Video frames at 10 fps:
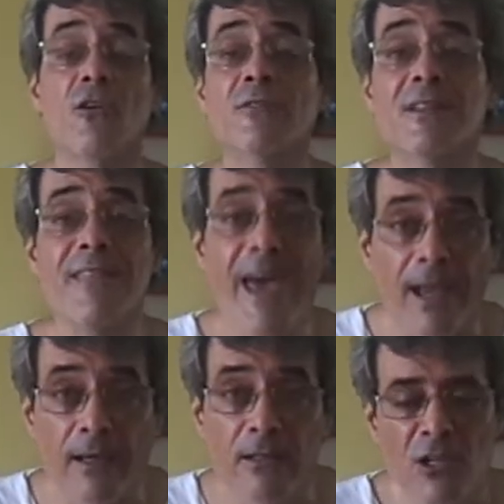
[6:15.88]
on the
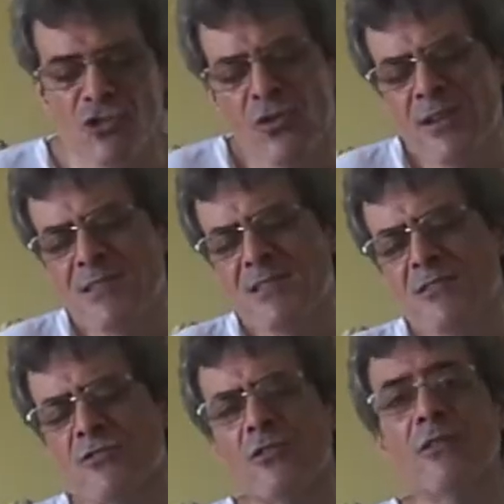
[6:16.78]
deck. So his
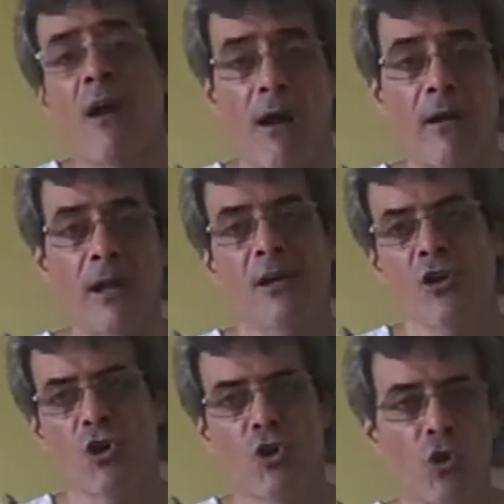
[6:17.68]
sister, Carla,
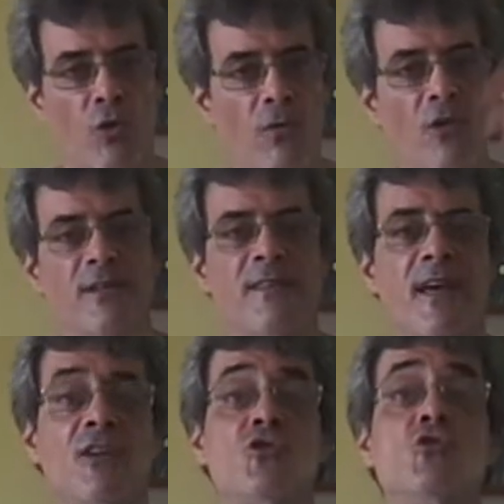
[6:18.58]
go on the
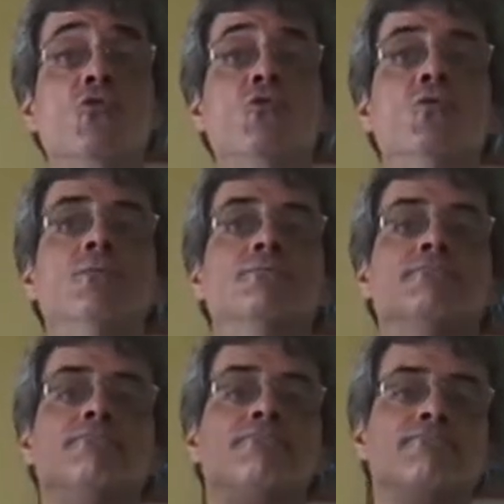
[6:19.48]
deck to
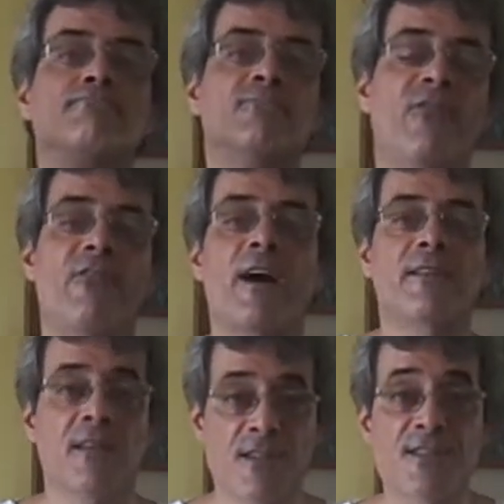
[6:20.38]

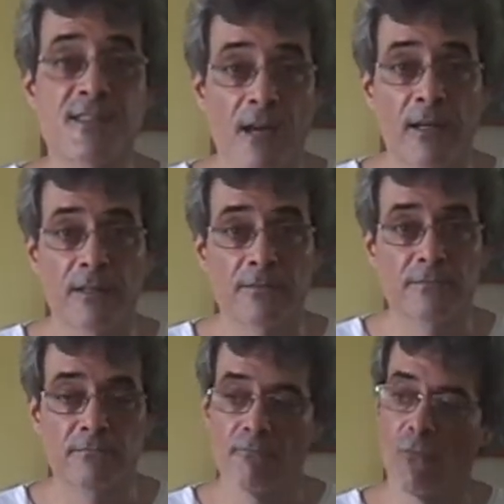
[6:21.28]
find his son
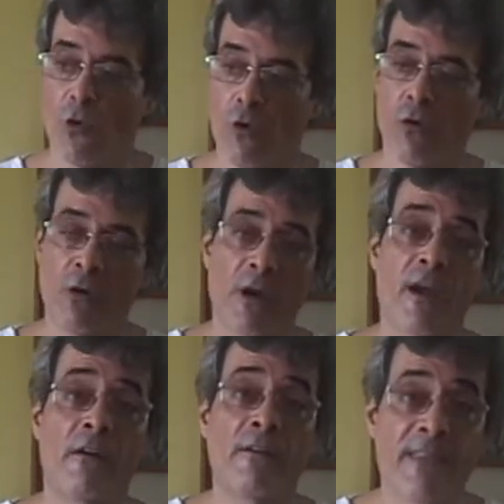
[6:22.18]
or
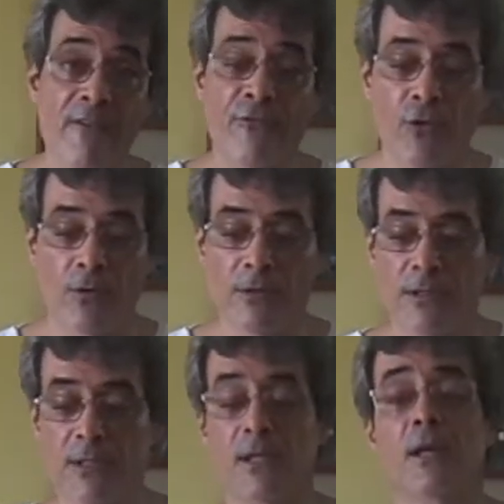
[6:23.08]
her nephew.
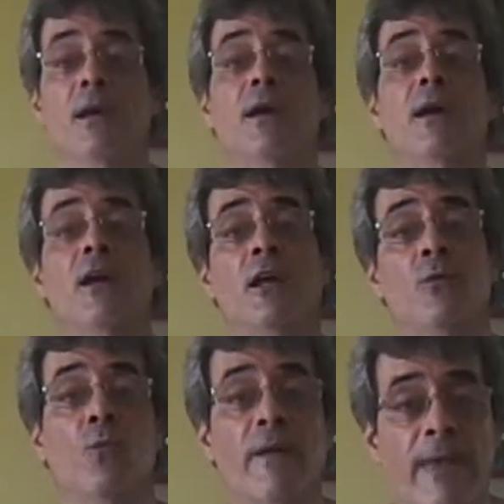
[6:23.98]

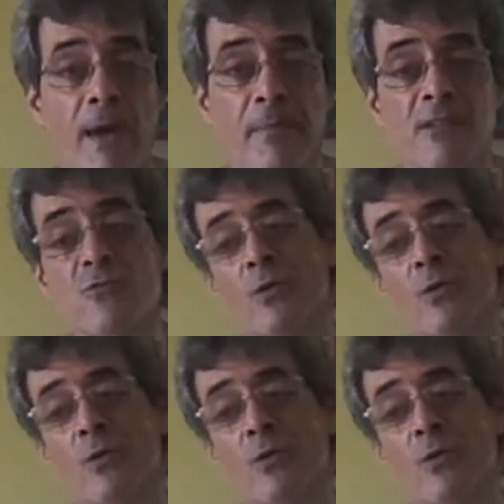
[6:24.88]
And what happens?